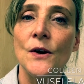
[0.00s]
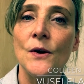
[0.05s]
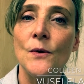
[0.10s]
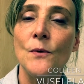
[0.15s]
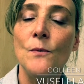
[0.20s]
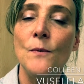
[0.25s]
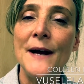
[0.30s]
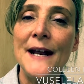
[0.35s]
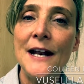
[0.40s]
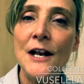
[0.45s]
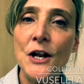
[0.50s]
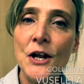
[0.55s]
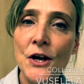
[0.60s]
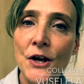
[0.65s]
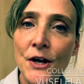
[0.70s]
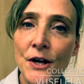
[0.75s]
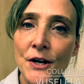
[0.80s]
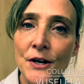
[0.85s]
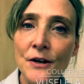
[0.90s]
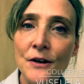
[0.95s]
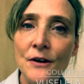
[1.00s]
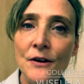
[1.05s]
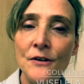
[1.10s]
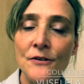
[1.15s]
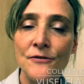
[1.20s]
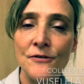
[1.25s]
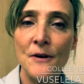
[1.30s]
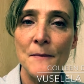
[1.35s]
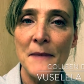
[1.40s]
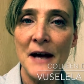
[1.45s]
we learn
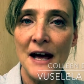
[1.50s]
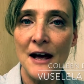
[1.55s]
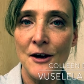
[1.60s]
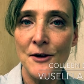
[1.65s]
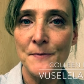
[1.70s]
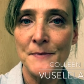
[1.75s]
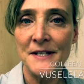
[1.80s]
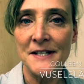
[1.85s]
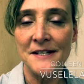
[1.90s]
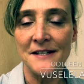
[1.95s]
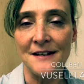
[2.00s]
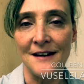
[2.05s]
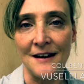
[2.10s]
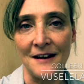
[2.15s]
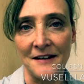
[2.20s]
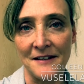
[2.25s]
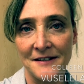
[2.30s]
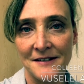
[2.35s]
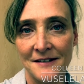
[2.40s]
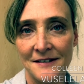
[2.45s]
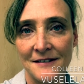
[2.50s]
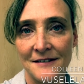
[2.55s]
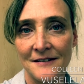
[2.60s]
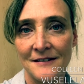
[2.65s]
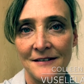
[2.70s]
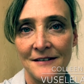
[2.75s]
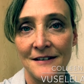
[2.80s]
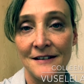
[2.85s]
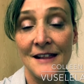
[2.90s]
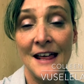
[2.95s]
from our mistakes.
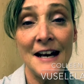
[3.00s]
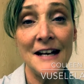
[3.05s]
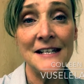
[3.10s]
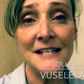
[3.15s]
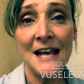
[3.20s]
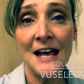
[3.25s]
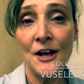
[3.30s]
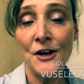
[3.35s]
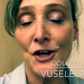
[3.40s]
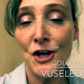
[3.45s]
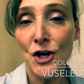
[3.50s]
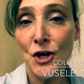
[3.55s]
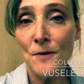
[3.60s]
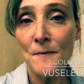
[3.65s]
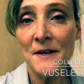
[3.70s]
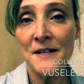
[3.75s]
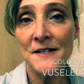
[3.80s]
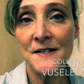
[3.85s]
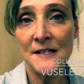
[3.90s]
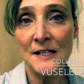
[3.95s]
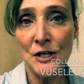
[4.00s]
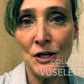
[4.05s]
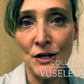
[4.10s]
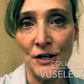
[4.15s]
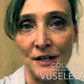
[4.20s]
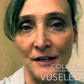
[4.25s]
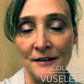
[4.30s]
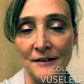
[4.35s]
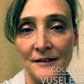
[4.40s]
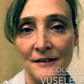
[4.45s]
That is how humans
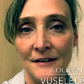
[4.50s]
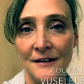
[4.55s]
learn.